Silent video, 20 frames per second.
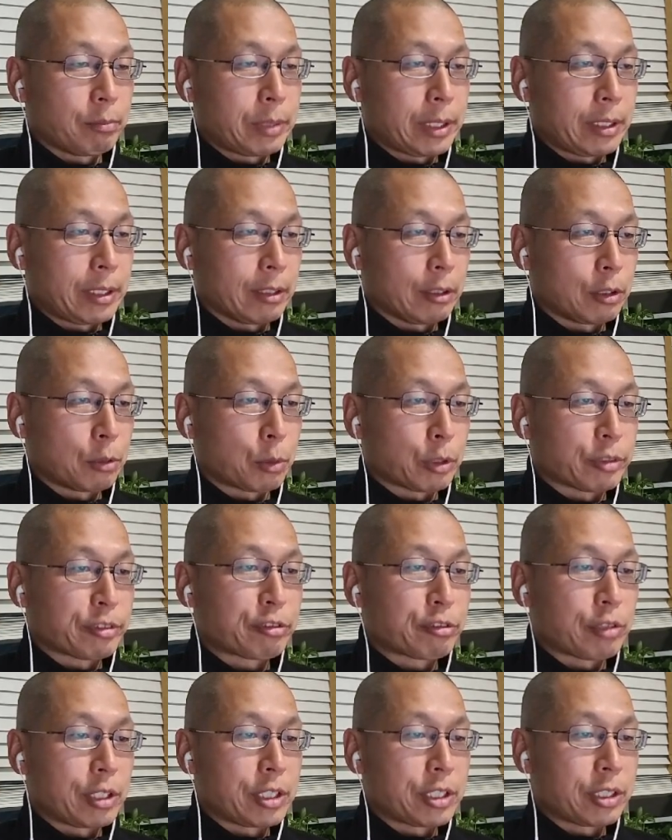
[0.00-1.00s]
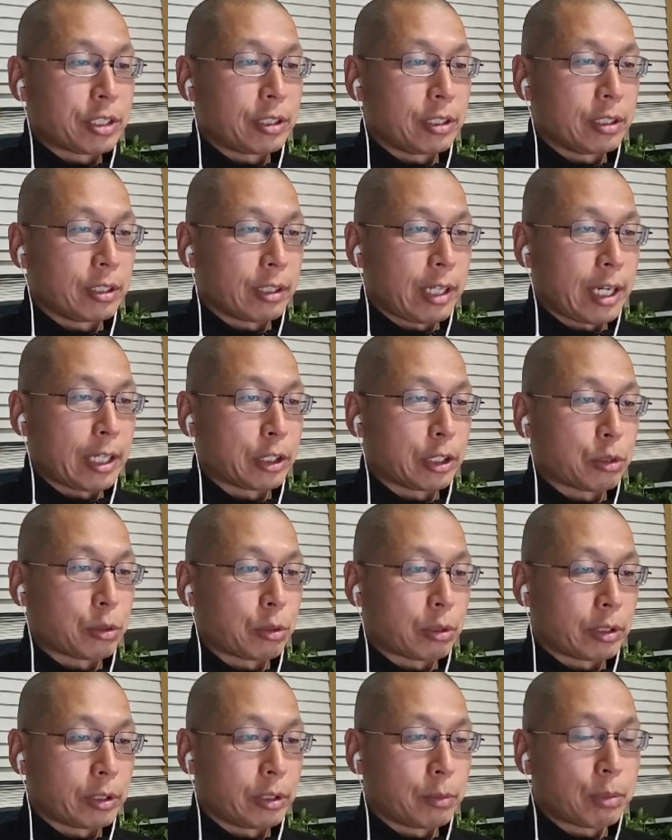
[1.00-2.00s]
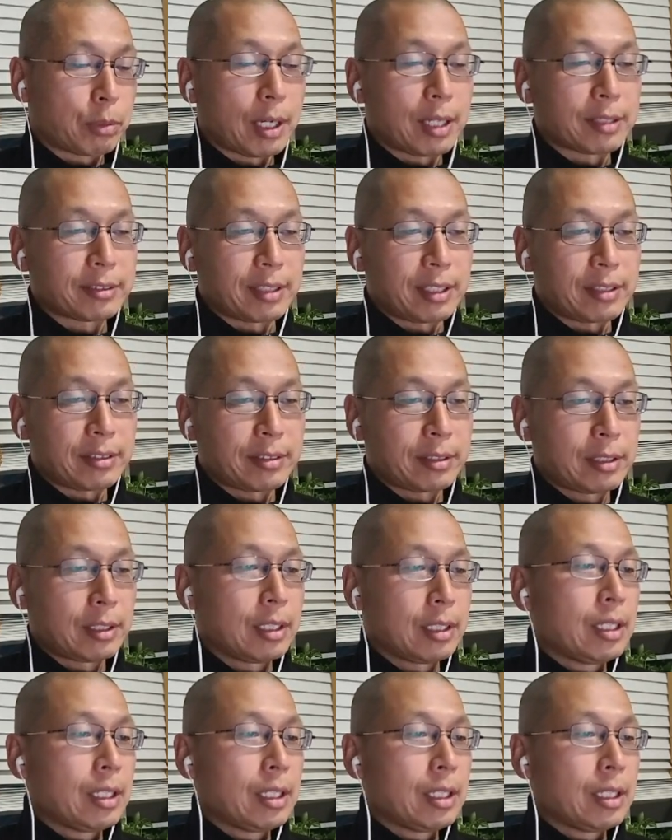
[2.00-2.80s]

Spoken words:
be a little more stringent in their editorial process.